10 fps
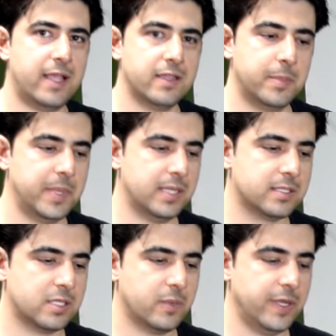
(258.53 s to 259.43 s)
on the
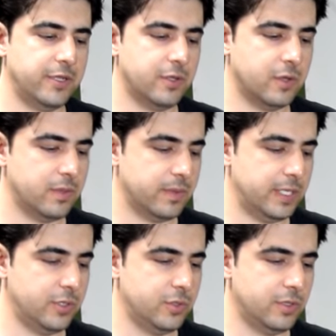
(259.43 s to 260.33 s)
belt when you, do,
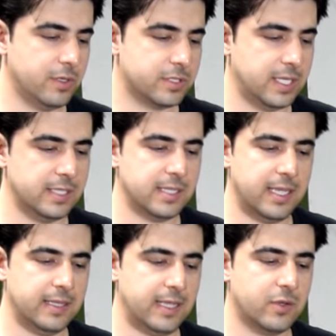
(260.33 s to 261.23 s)
when you do those things,
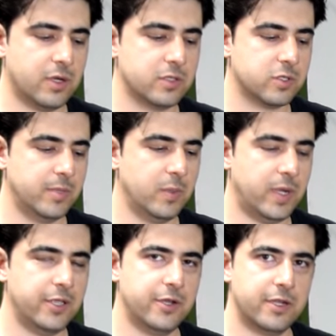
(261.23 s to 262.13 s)
and that could also mean
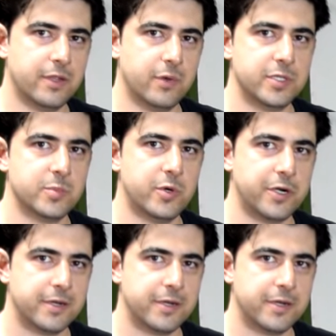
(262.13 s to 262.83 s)
why you hear the noise more.